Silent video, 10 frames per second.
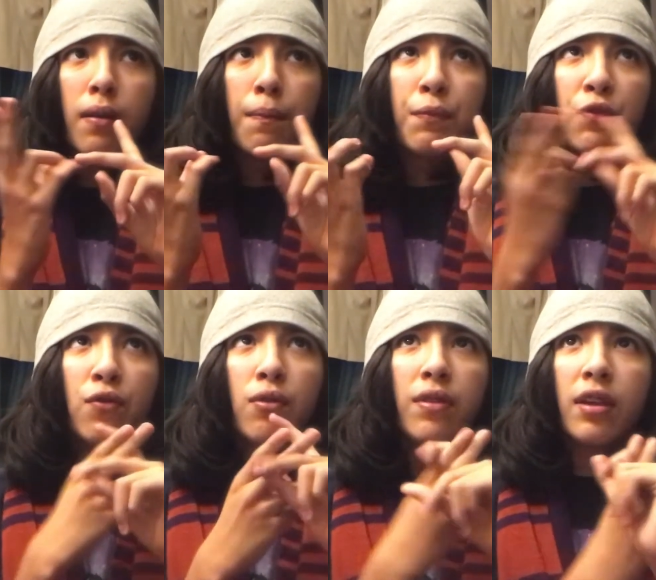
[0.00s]

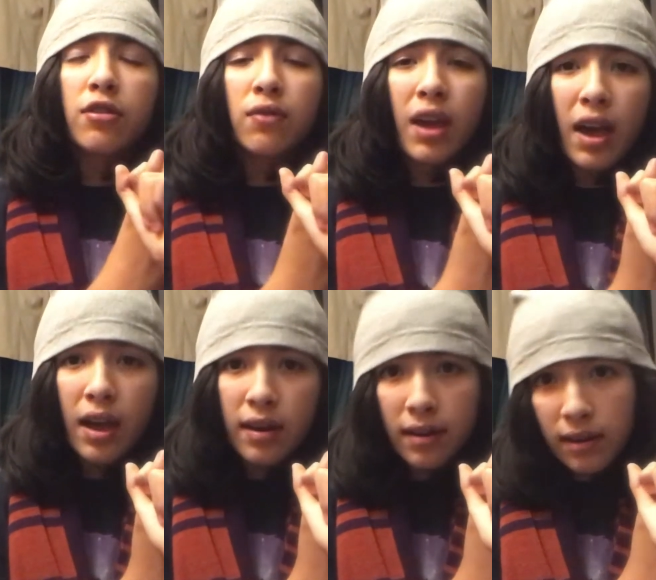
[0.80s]
before this, we
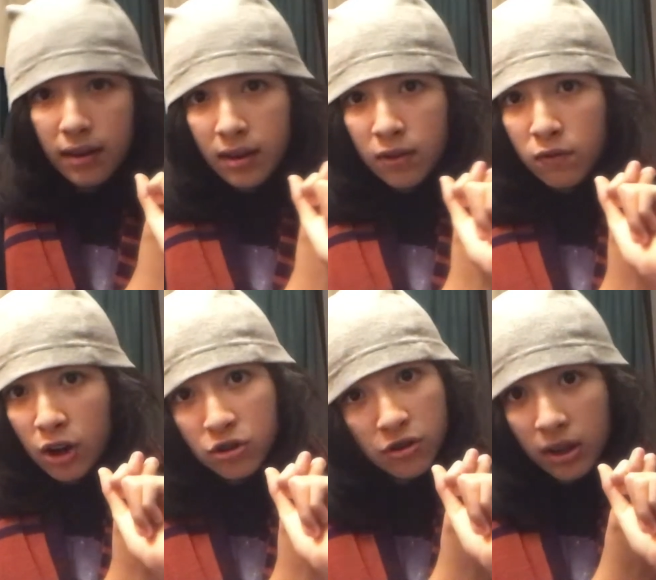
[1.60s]
had
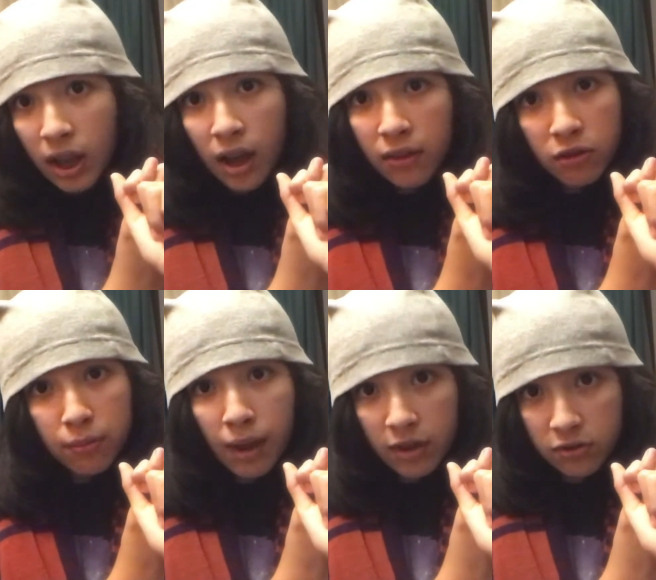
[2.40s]
Roger Delgado's
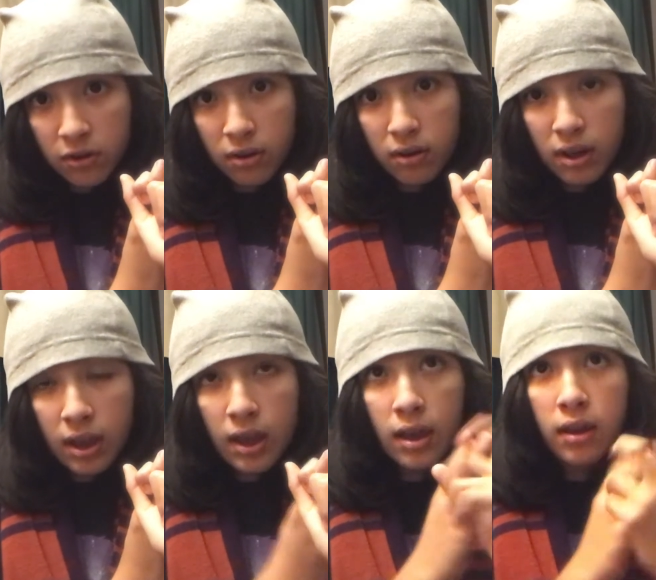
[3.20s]
Master,
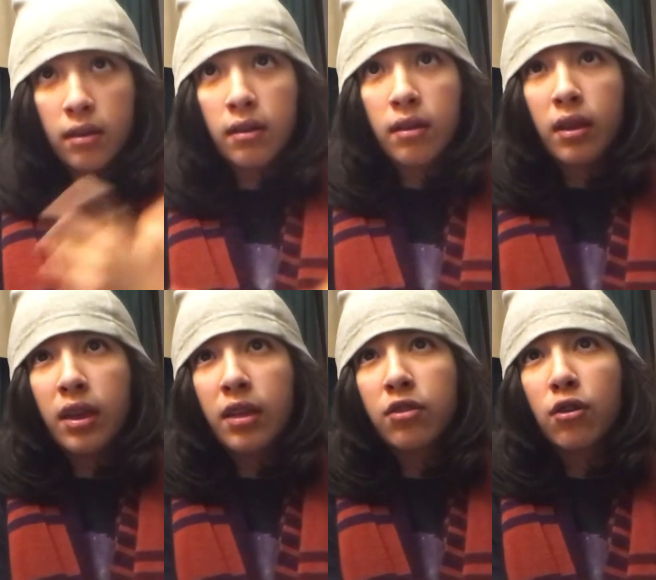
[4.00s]
and
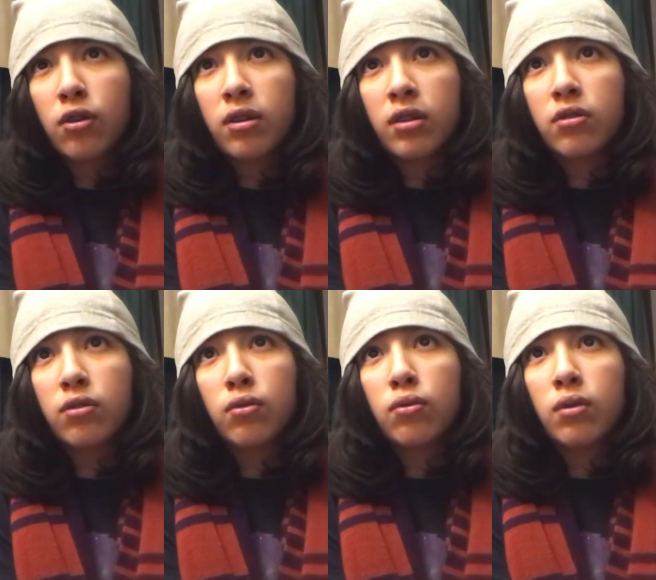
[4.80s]
he
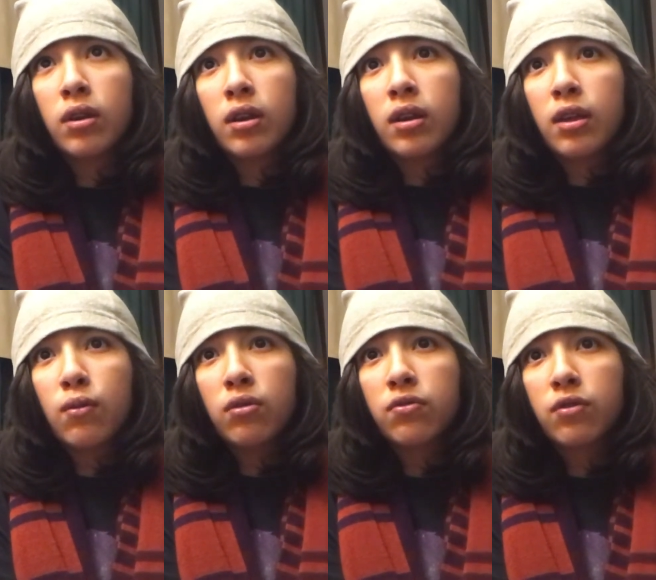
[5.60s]

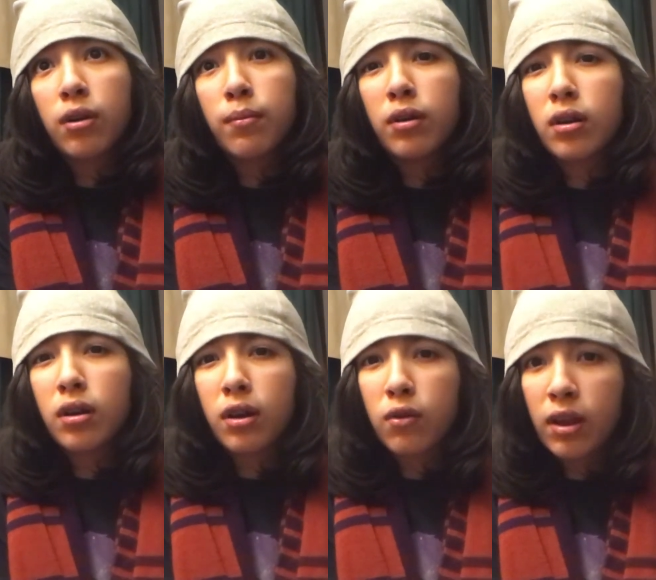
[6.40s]
was from a
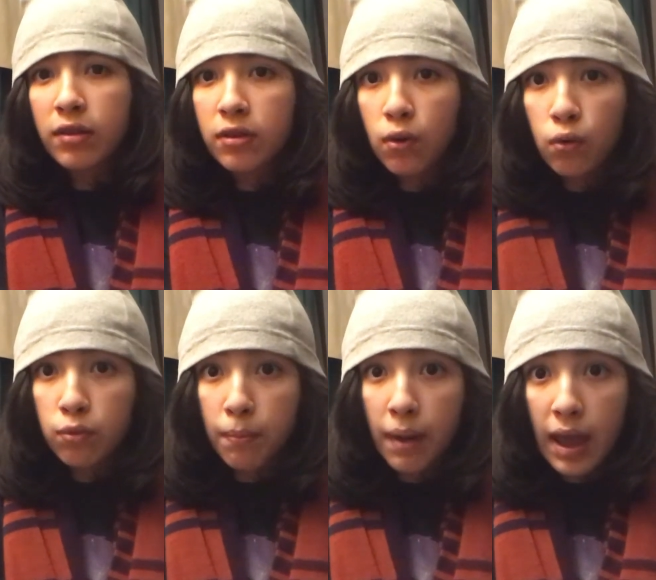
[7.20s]
crazy old
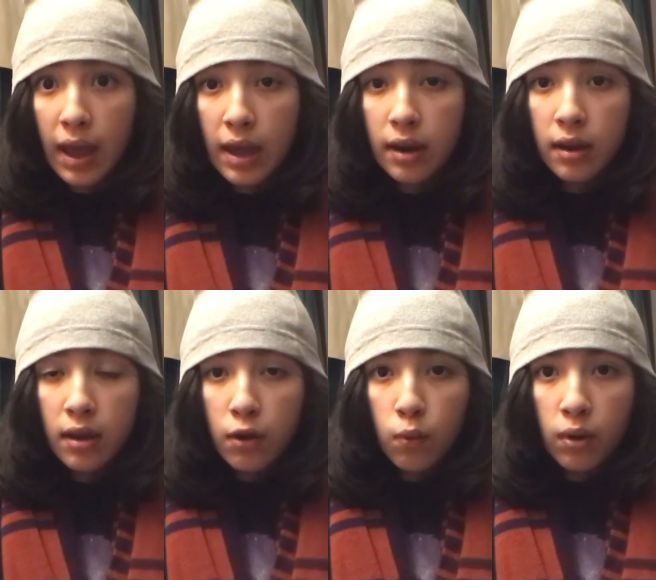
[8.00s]
man
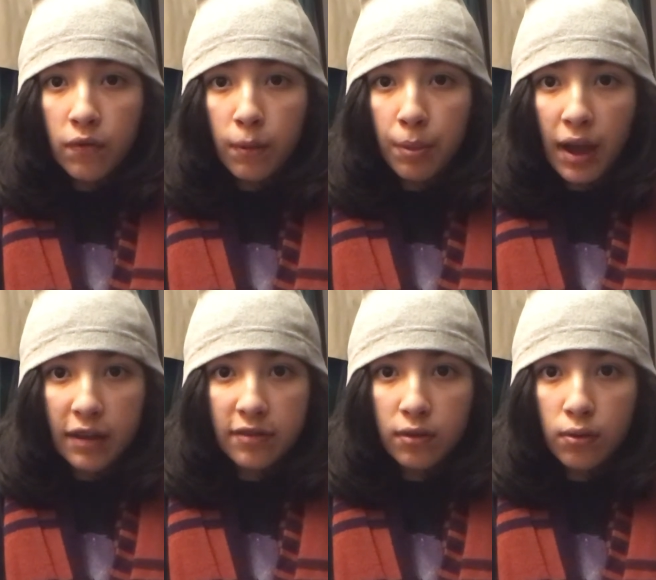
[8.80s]
with a black
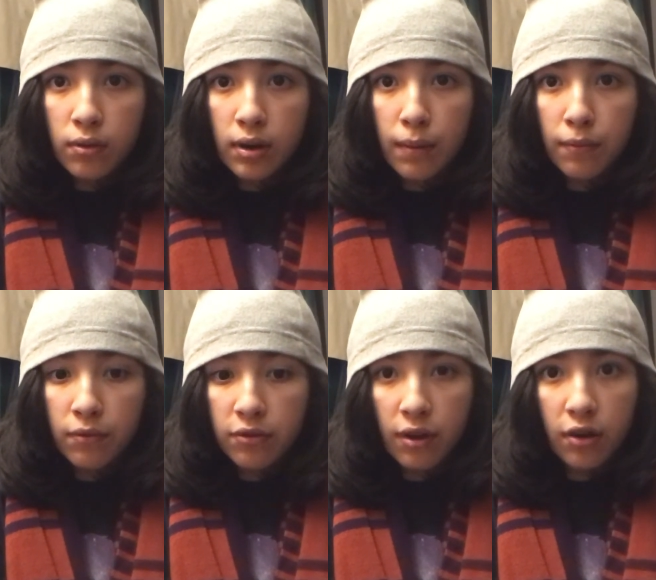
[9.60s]
suit and a
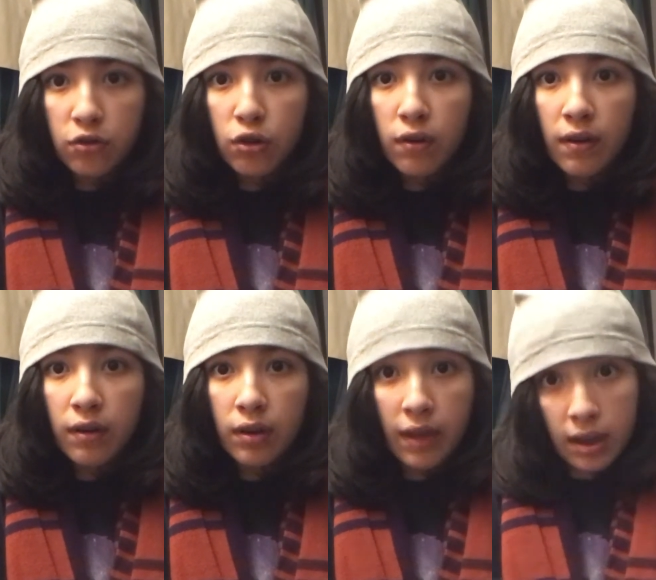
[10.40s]
sonic screwdriver
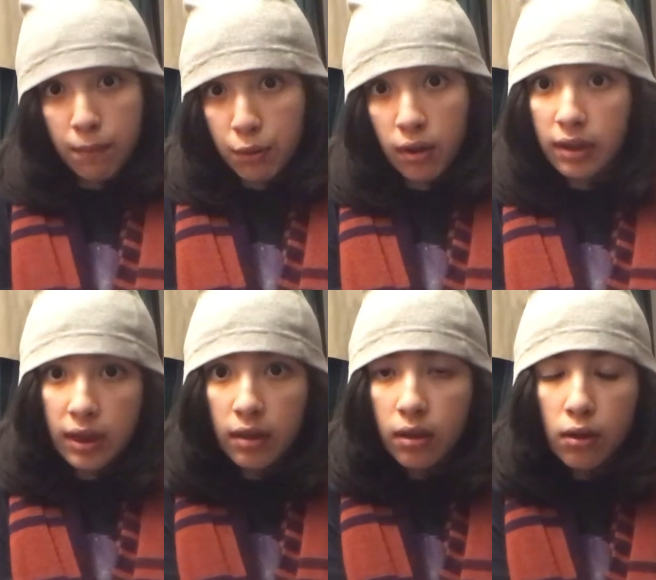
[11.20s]
that could probably
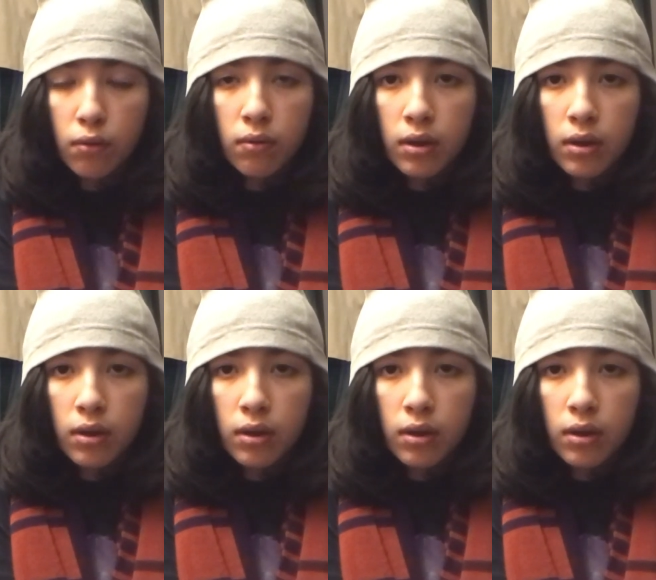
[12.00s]
kill you,